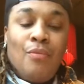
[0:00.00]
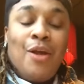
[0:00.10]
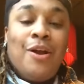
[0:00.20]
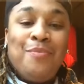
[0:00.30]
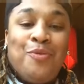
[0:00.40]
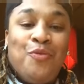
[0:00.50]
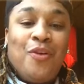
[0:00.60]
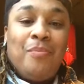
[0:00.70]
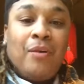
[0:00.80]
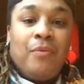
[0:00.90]
Come through for
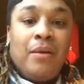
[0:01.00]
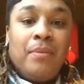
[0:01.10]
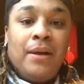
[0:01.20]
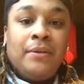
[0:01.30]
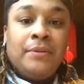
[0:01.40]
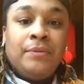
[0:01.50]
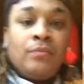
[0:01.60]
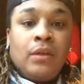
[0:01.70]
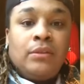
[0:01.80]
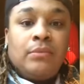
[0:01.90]
a microwave, buddy.
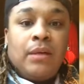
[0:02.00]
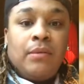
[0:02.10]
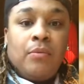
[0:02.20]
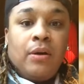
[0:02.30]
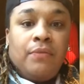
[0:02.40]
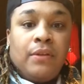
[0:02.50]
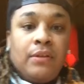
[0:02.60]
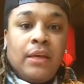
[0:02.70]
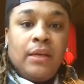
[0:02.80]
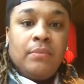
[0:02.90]
Sometimes I wonder if the
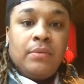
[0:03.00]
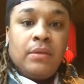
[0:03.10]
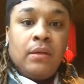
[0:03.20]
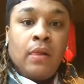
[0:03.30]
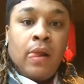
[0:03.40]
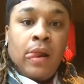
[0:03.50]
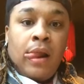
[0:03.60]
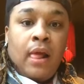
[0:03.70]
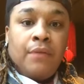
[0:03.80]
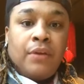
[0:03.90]
themes,
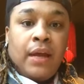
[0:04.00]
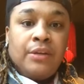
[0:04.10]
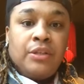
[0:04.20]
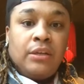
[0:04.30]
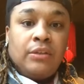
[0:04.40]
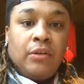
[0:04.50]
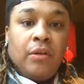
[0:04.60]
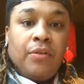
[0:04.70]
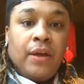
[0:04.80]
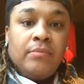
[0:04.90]
if the guest judge know
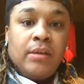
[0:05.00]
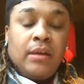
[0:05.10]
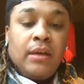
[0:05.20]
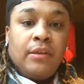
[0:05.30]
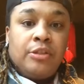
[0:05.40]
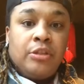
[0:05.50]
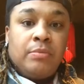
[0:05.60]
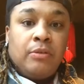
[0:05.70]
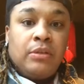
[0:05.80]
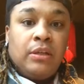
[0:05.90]
the themes and get that you're
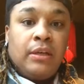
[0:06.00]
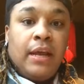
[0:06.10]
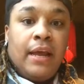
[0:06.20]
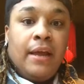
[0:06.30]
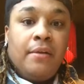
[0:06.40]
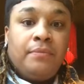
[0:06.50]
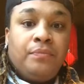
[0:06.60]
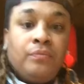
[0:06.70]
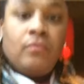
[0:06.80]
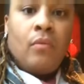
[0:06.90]
supposed to look dead.
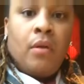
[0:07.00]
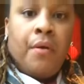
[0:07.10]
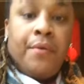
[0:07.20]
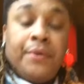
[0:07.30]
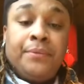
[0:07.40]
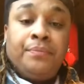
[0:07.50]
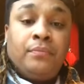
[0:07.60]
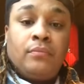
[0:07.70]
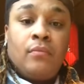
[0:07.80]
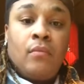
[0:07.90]
Um,
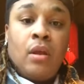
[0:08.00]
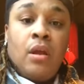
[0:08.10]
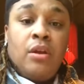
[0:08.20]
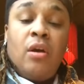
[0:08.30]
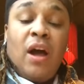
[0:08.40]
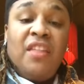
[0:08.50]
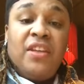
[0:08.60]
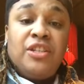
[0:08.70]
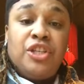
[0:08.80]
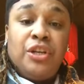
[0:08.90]
no, I
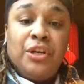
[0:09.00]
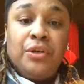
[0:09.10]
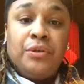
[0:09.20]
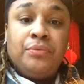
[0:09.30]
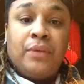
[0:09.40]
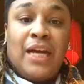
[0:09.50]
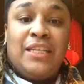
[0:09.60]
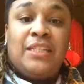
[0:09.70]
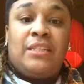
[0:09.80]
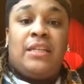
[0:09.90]
think she knew. I
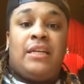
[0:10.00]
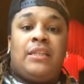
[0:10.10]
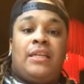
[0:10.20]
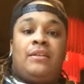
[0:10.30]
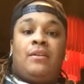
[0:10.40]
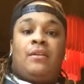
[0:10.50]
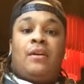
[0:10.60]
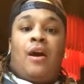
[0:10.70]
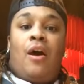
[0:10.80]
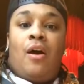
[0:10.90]
just think that.
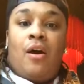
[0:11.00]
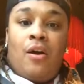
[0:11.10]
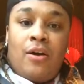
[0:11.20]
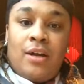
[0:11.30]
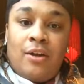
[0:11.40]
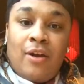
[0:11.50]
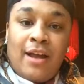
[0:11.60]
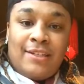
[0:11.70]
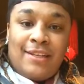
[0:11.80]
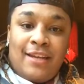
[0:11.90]
Oh,
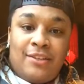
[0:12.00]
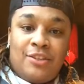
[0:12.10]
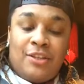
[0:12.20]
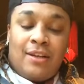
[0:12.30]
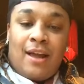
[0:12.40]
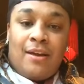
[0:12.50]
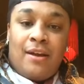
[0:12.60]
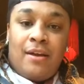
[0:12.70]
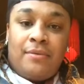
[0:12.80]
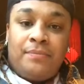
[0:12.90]
congratulations,
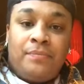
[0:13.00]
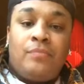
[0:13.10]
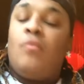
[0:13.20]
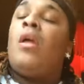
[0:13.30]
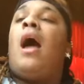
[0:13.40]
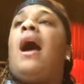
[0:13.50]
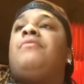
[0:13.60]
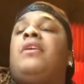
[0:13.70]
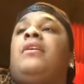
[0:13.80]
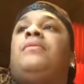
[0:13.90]
Shalana. I
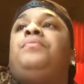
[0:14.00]
think,